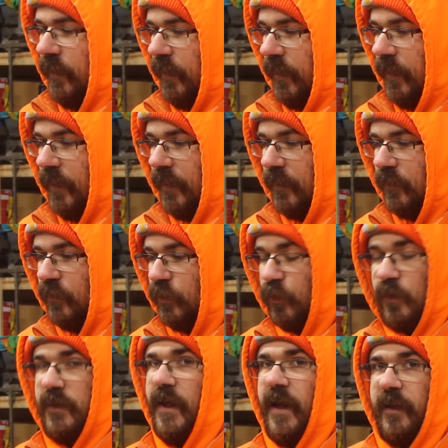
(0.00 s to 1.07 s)
and
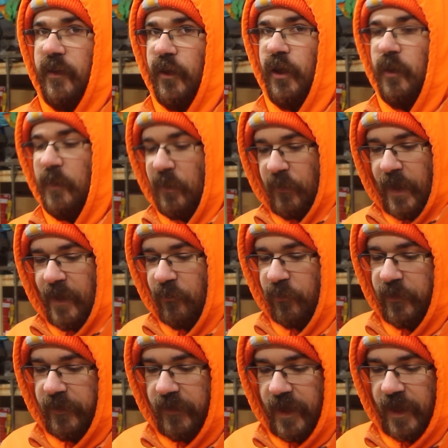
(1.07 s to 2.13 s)
use that. They're going to be round,
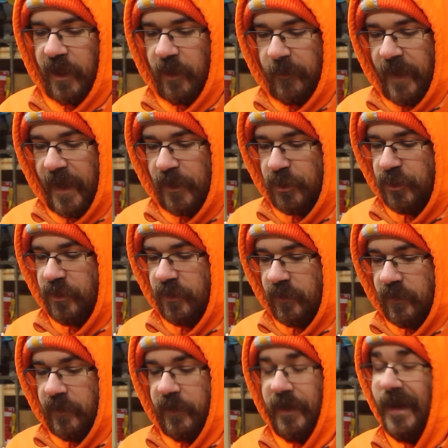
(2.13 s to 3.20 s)
they're not going to match.
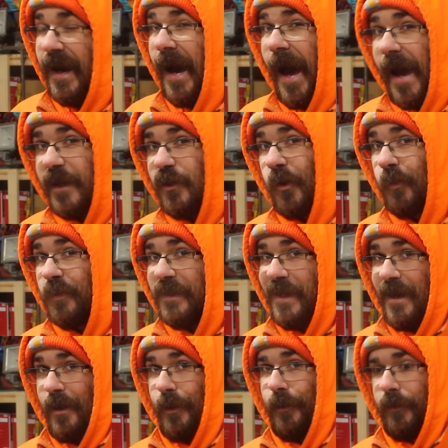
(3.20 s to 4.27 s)
I don't
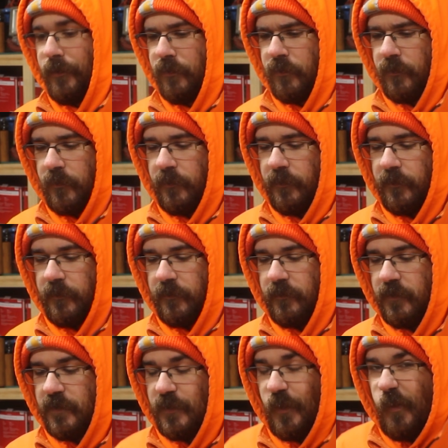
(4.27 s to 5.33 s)
care.
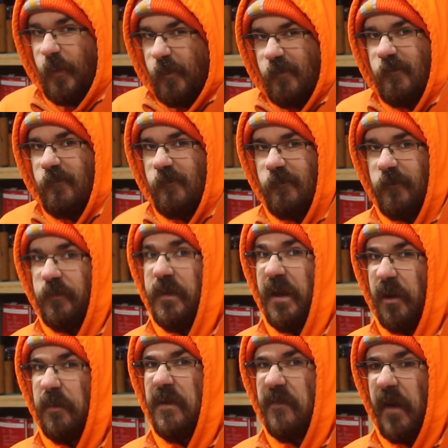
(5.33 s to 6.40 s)
So,
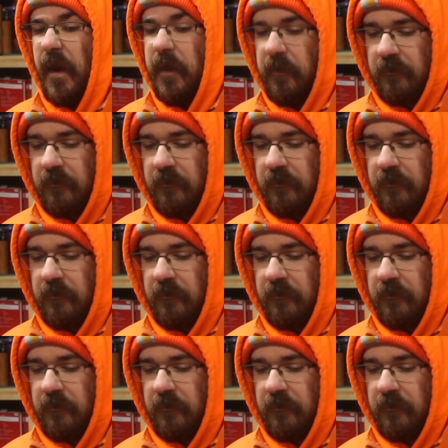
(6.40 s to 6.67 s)
it'll be fine.